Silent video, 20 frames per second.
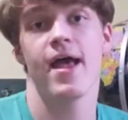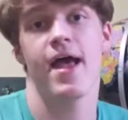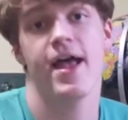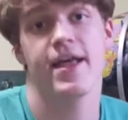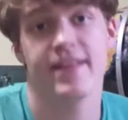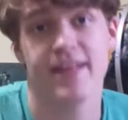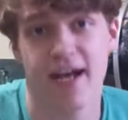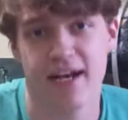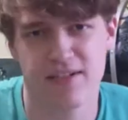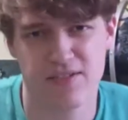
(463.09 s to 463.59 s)

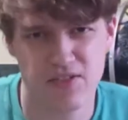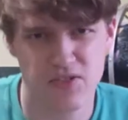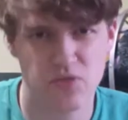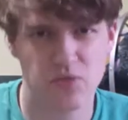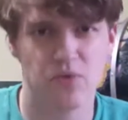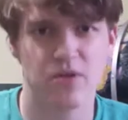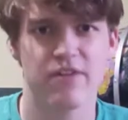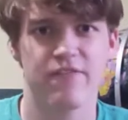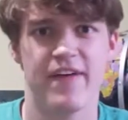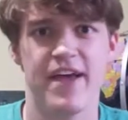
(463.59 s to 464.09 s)
And that
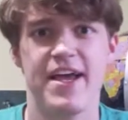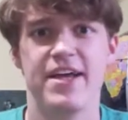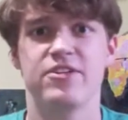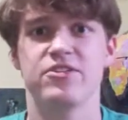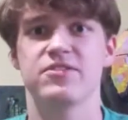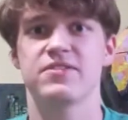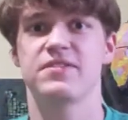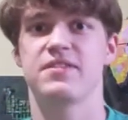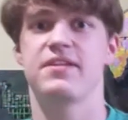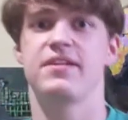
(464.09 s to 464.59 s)
sort of
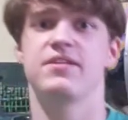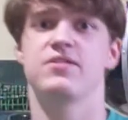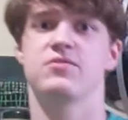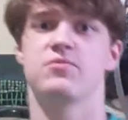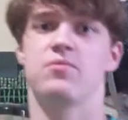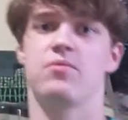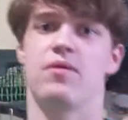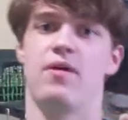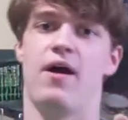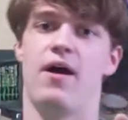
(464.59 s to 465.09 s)
agency is,
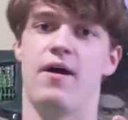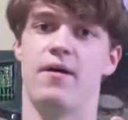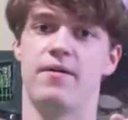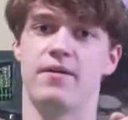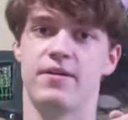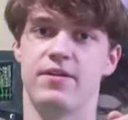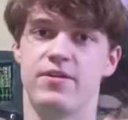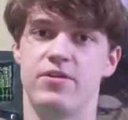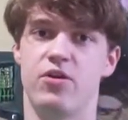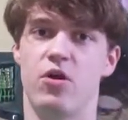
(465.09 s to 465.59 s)

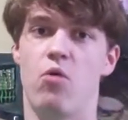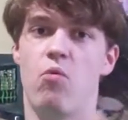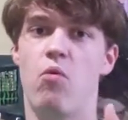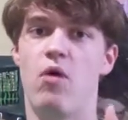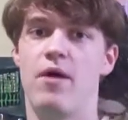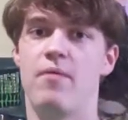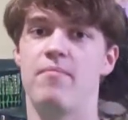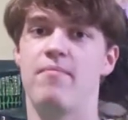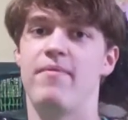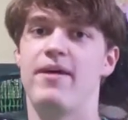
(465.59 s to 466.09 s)

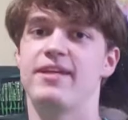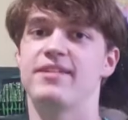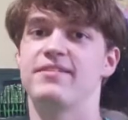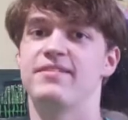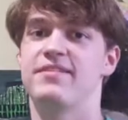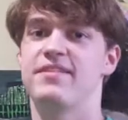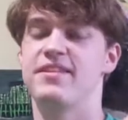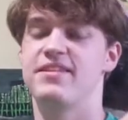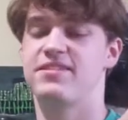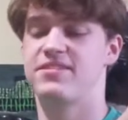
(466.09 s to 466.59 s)
what
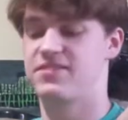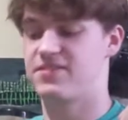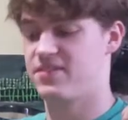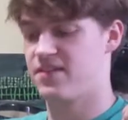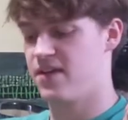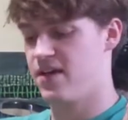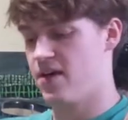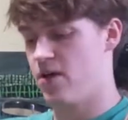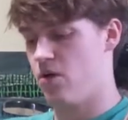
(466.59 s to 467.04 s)
makes this